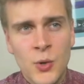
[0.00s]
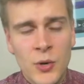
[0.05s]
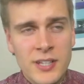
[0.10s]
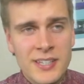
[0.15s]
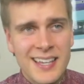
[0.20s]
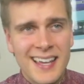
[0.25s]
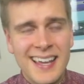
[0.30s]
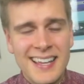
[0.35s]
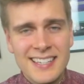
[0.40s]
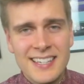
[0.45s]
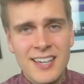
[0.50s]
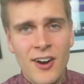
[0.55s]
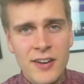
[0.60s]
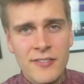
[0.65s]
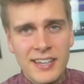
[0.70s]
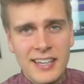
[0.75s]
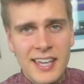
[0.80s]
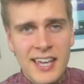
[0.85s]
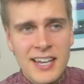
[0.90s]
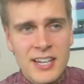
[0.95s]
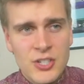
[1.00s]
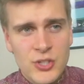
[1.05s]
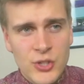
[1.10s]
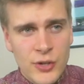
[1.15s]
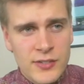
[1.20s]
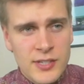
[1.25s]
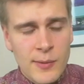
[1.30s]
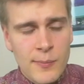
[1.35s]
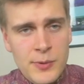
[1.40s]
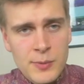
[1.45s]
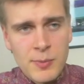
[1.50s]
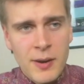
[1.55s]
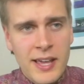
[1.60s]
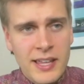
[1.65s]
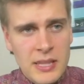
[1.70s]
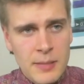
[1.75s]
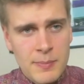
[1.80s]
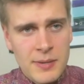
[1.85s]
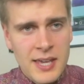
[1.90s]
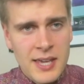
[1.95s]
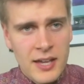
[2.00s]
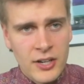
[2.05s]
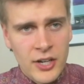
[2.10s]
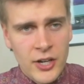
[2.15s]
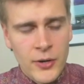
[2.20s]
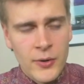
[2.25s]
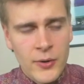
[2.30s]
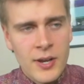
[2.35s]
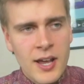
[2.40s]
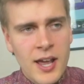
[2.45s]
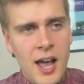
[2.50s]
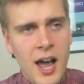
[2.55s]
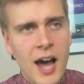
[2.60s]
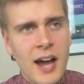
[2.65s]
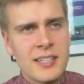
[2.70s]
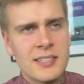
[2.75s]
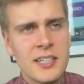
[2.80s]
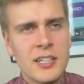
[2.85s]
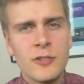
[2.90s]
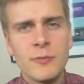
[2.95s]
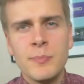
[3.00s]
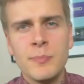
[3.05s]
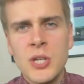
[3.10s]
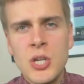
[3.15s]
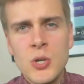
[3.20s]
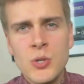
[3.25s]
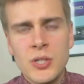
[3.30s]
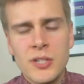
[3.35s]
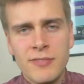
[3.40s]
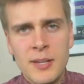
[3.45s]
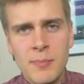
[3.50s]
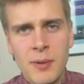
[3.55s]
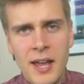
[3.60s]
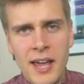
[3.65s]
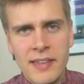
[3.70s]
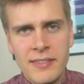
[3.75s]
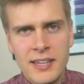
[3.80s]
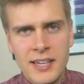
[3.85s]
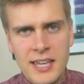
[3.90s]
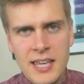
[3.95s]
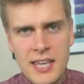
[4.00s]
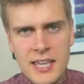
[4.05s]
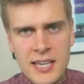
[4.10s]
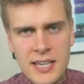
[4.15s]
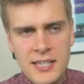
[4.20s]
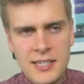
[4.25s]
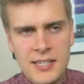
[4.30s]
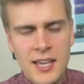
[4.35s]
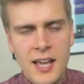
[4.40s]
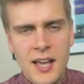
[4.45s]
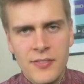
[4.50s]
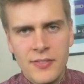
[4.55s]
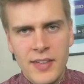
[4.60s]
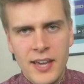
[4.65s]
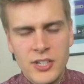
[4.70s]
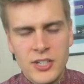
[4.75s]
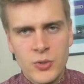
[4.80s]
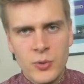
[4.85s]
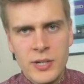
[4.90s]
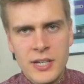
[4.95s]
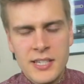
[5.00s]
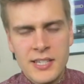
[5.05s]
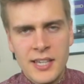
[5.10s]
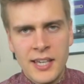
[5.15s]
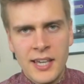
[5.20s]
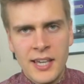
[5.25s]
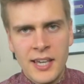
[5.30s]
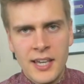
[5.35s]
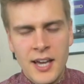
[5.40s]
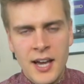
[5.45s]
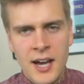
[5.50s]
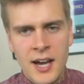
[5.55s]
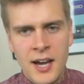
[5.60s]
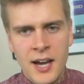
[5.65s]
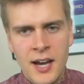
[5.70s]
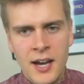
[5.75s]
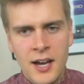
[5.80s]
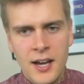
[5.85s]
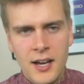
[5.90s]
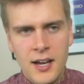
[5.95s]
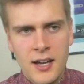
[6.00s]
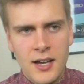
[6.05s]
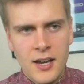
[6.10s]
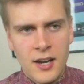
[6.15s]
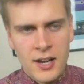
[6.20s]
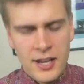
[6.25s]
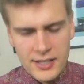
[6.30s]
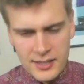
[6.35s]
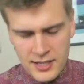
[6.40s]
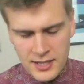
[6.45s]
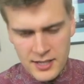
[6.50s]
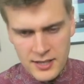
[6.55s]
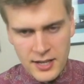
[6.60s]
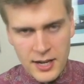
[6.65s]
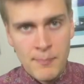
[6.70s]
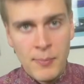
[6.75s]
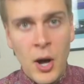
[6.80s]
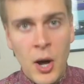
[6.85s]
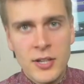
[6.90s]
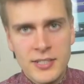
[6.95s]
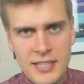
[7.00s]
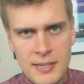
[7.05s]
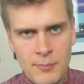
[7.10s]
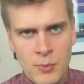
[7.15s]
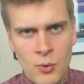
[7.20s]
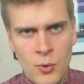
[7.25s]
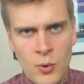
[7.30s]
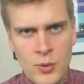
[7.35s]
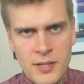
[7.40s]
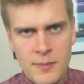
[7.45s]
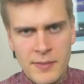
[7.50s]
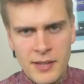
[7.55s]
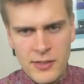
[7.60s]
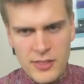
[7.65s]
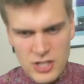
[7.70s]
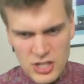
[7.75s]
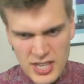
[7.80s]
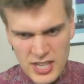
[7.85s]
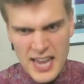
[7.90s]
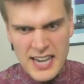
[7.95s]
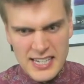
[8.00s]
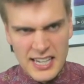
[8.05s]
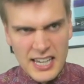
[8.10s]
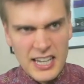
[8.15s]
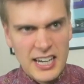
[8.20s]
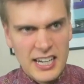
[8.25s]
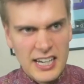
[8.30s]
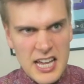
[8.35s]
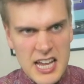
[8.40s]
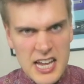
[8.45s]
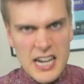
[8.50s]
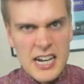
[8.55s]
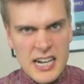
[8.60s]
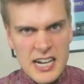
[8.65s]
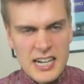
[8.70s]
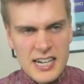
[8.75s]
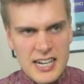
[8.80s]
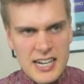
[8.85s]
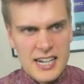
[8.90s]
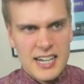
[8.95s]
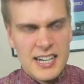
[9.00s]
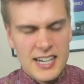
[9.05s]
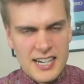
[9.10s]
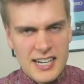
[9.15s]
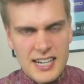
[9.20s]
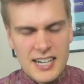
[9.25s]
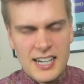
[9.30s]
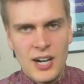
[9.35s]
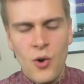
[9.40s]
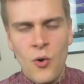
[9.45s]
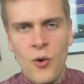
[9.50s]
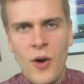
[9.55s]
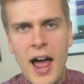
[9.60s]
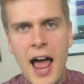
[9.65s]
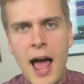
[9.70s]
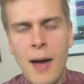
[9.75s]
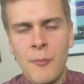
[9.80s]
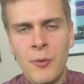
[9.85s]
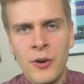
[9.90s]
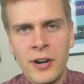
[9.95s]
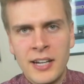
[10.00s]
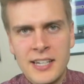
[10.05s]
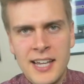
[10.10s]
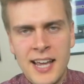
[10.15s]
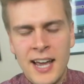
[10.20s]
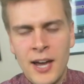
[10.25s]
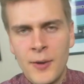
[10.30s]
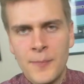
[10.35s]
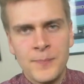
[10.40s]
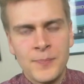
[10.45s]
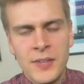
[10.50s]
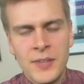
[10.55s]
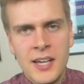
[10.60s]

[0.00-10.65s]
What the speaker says: It's kind of akin to if someone was playing the piano and instead of beautifully playing the keys, they're treating it like a basketball or something, and they're just hitting it like, ah, ah, ah, or hammering down.